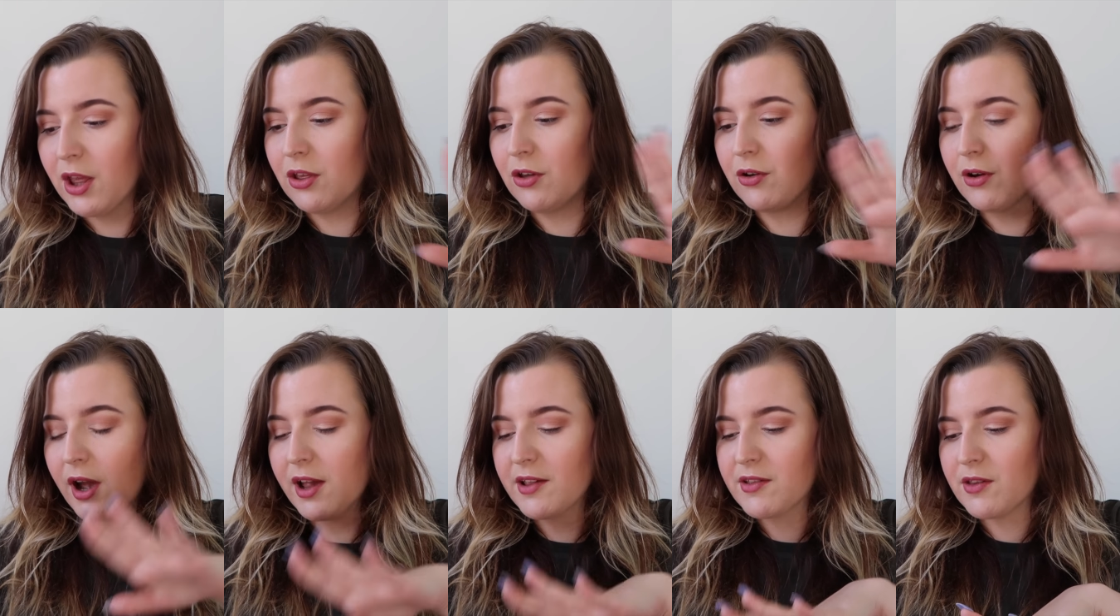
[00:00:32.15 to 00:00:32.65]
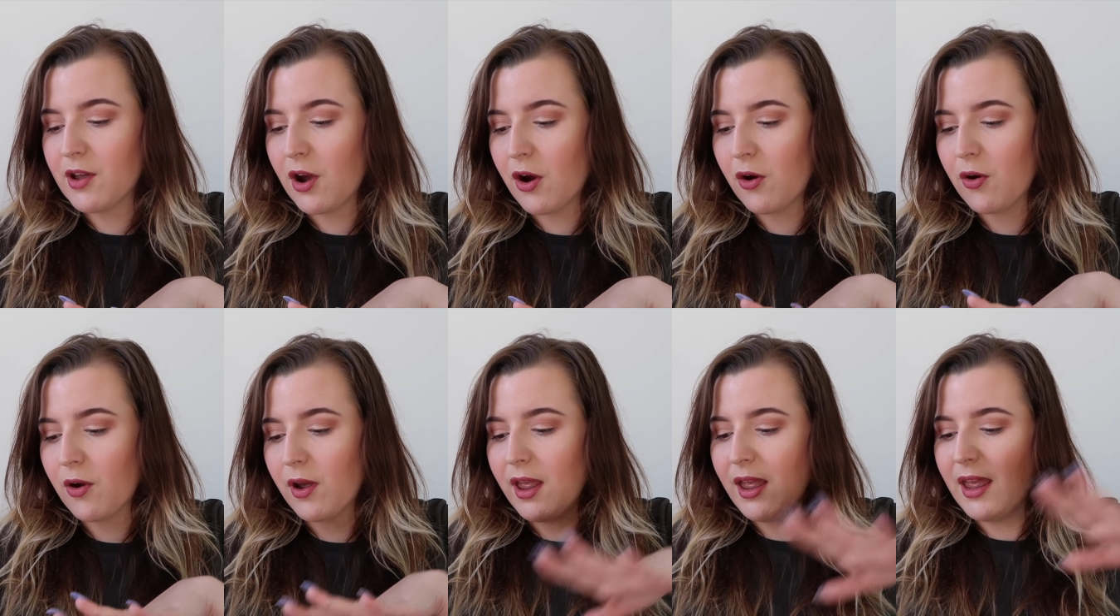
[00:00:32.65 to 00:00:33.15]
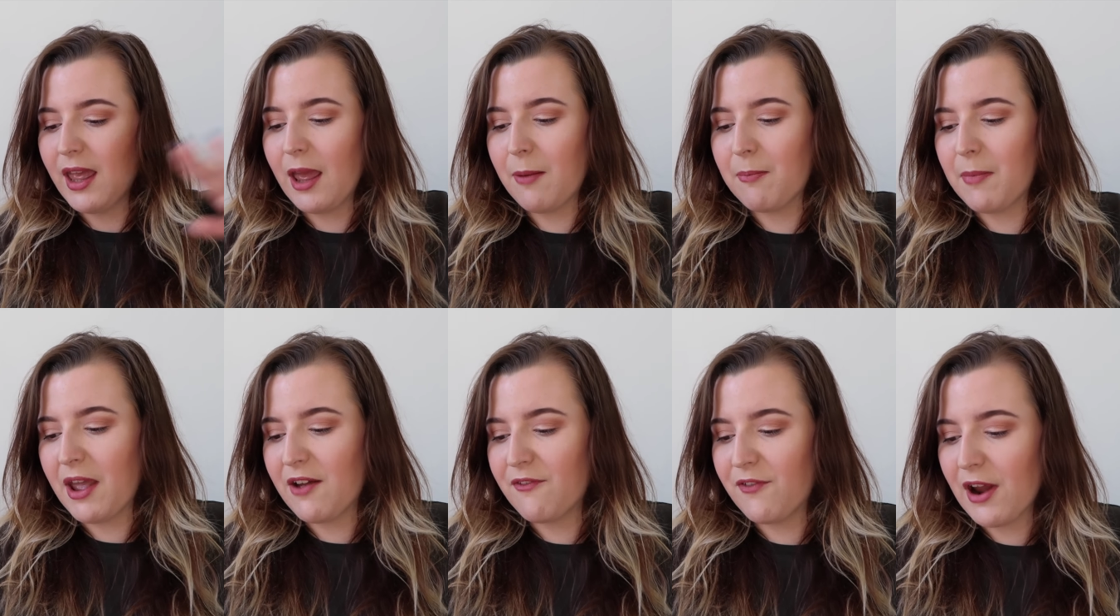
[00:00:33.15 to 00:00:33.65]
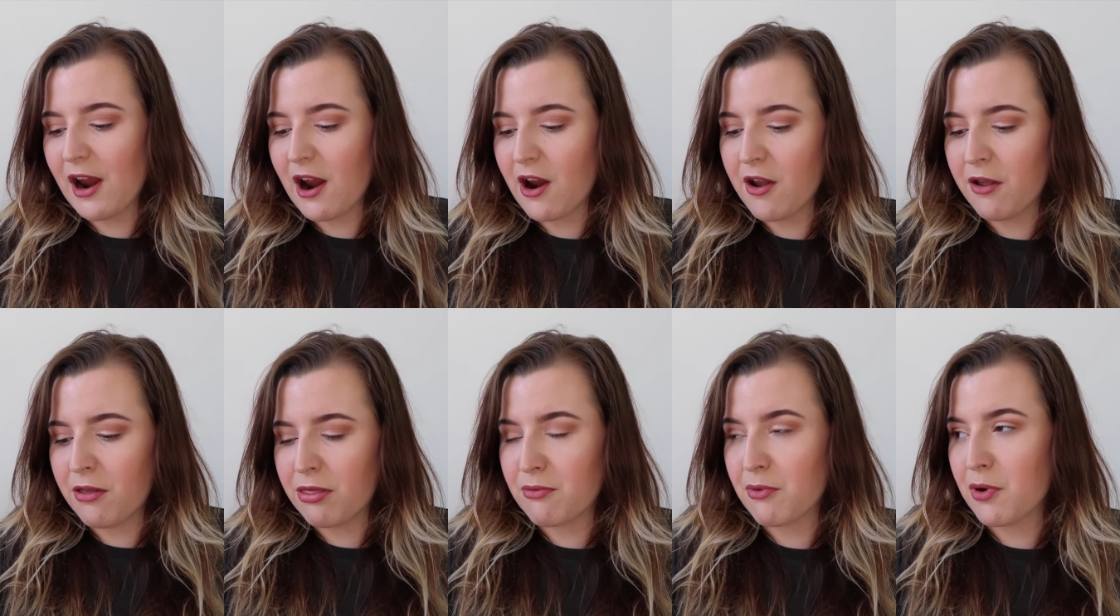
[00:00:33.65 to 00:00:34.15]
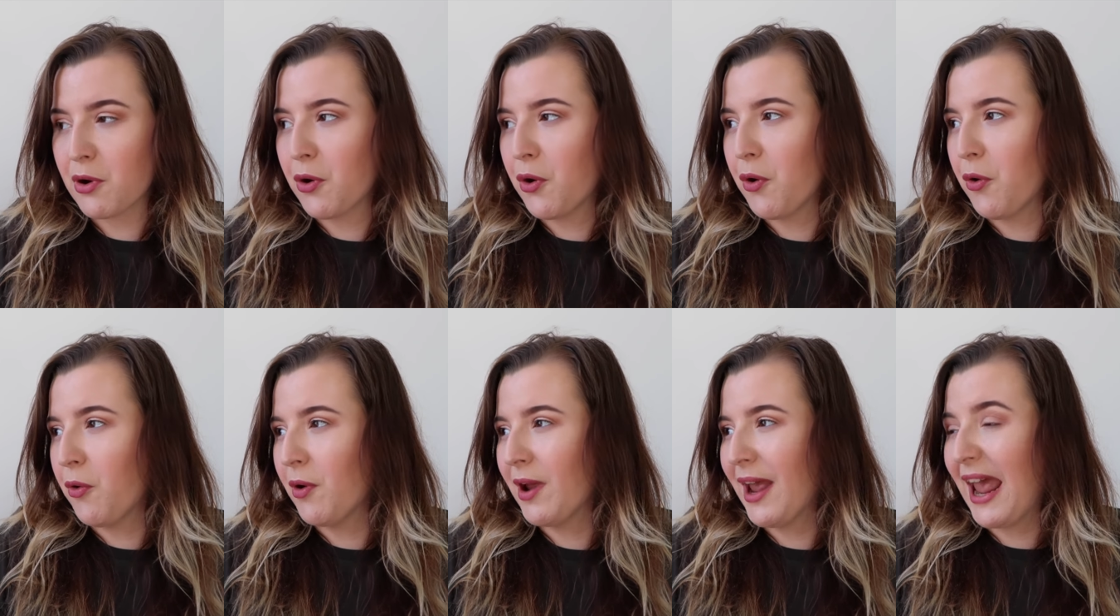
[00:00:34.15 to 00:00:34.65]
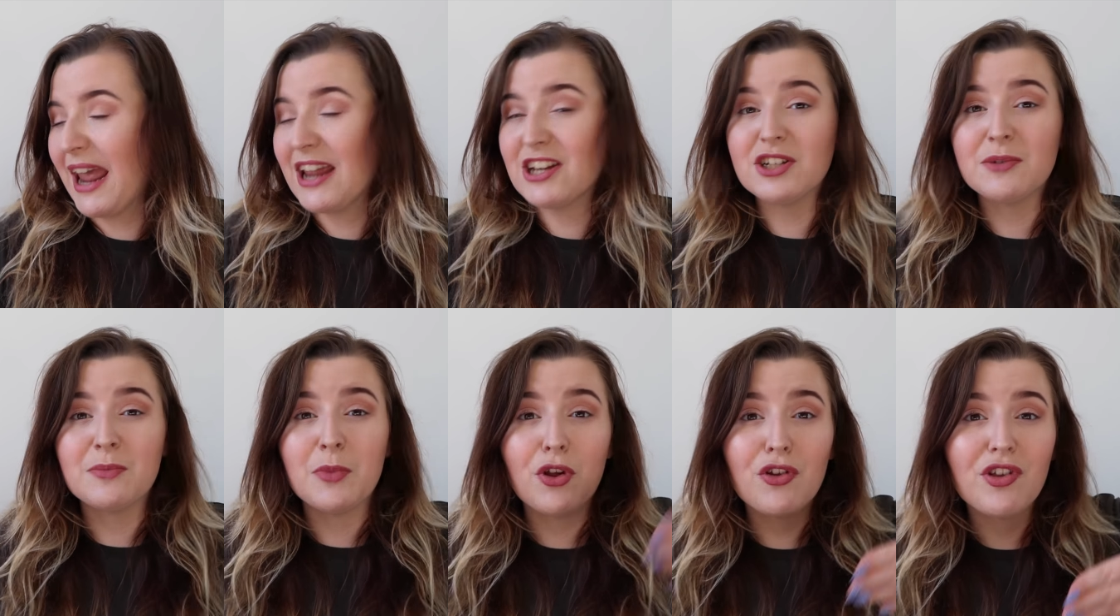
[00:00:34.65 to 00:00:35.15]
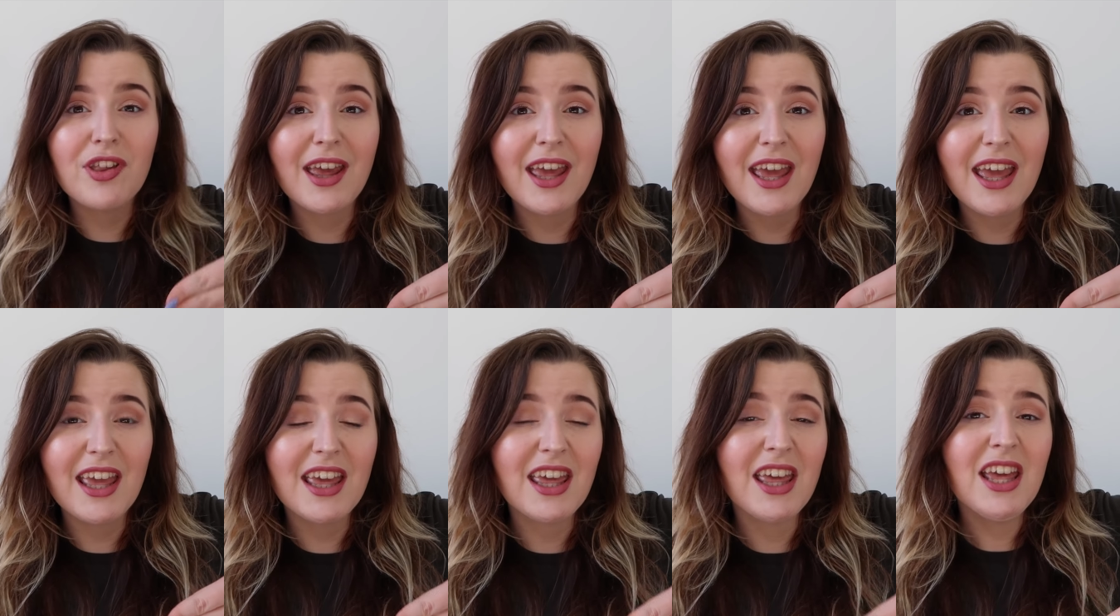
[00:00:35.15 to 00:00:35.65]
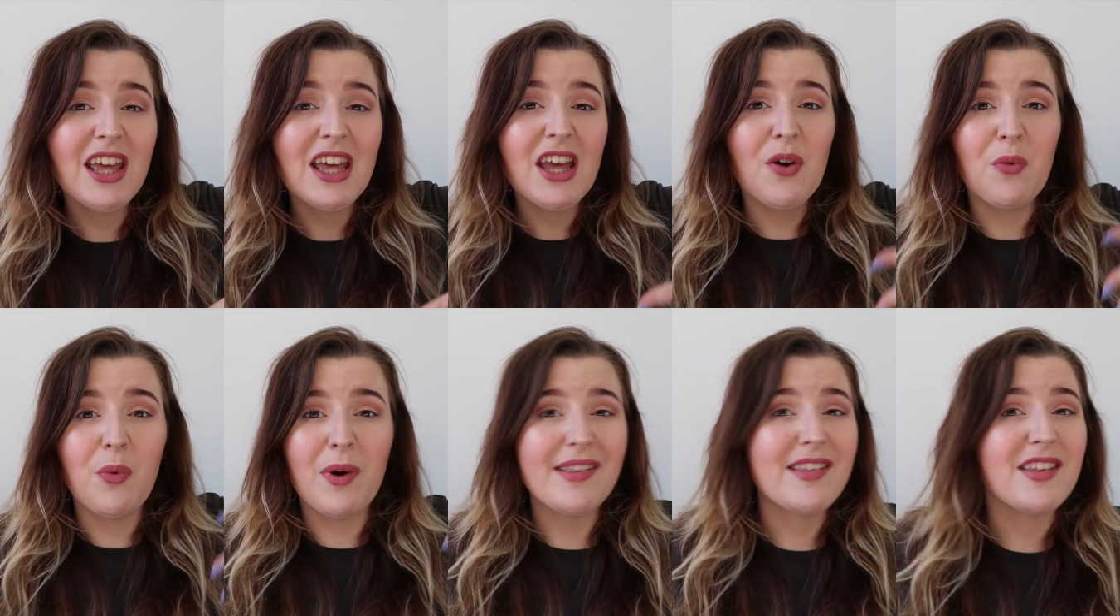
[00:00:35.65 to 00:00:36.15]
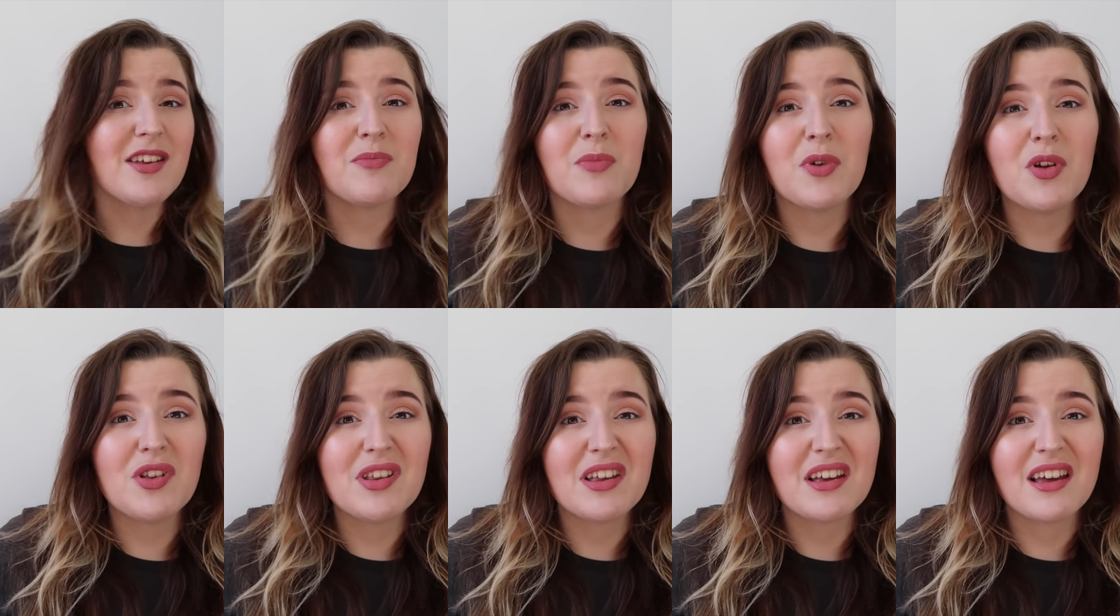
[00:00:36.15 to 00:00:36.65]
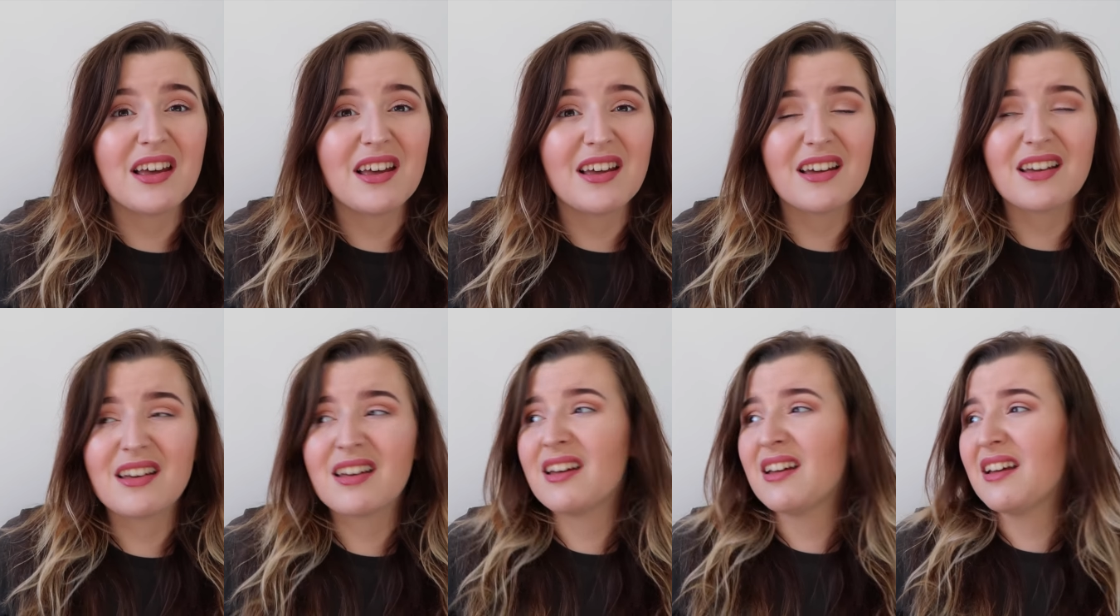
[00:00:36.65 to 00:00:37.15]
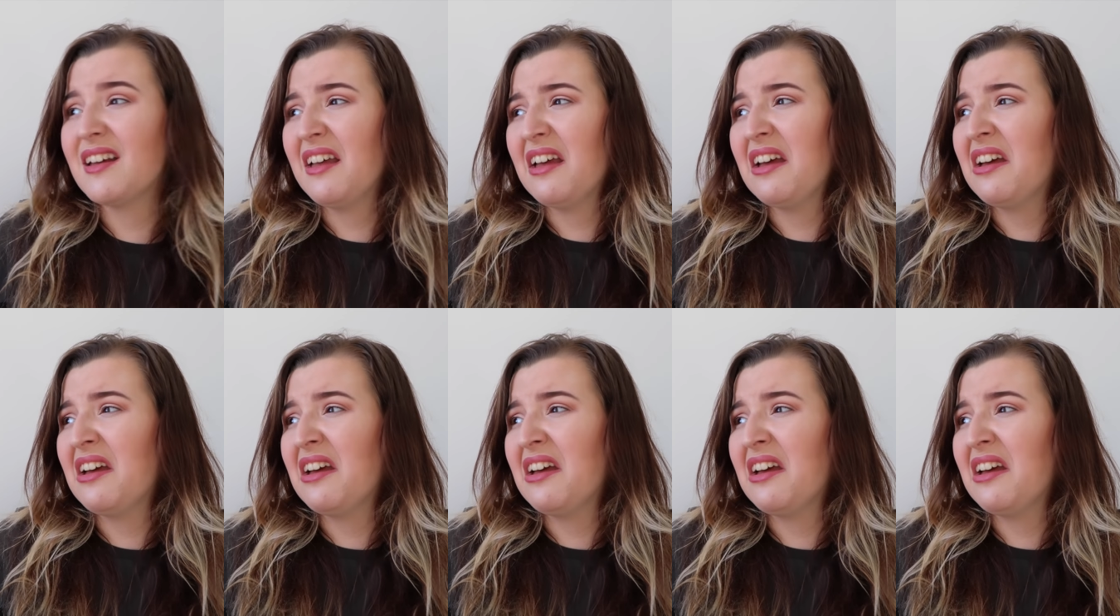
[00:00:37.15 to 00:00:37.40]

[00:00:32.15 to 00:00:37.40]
You guys know it may vary through Asian music, Western music.